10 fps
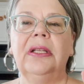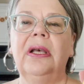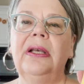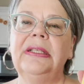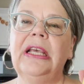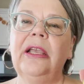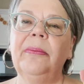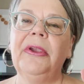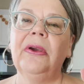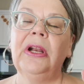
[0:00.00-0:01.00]
uh,
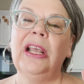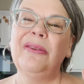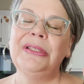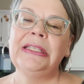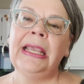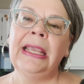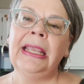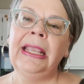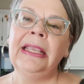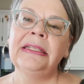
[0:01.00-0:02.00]
time period, I would
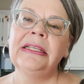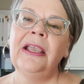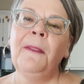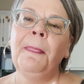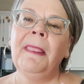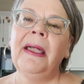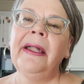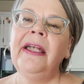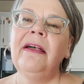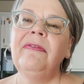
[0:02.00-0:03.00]
say. And
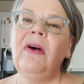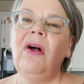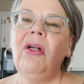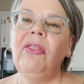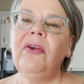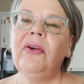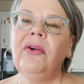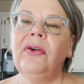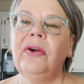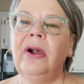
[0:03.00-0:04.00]
I have
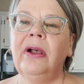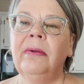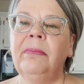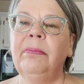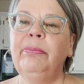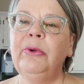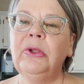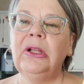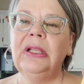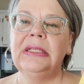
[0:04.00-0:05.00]
other um,
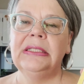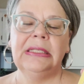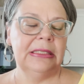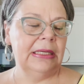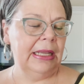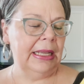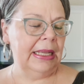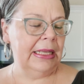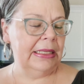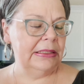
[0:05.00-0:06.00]
booklets
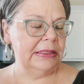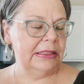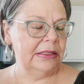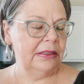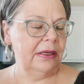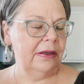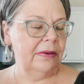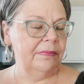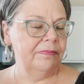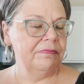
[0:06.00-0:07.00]
and
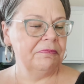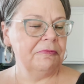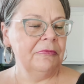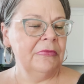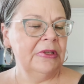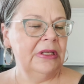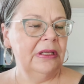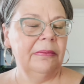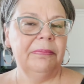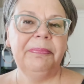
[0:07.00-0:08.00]
um,
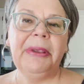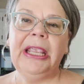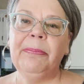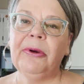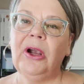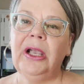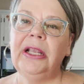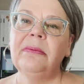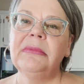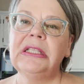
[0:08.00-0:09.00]
paper
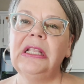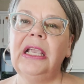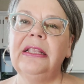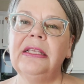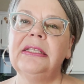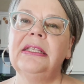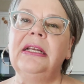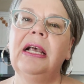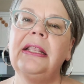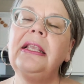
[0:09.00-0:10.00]
items like this
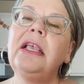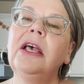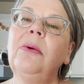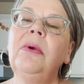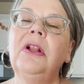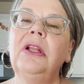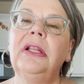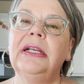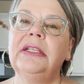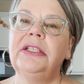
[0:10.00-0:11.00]
that I think I will
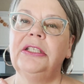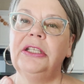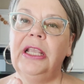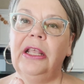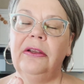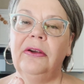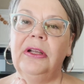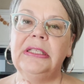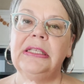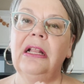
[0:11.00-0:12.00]
collect together
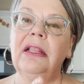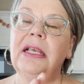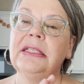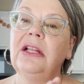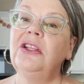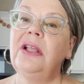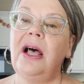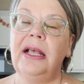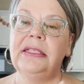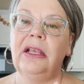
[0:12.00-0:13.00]
and sell as a
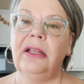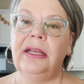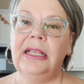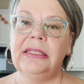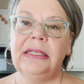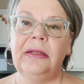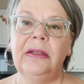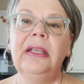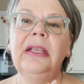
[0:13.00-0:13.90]
lot on Etsy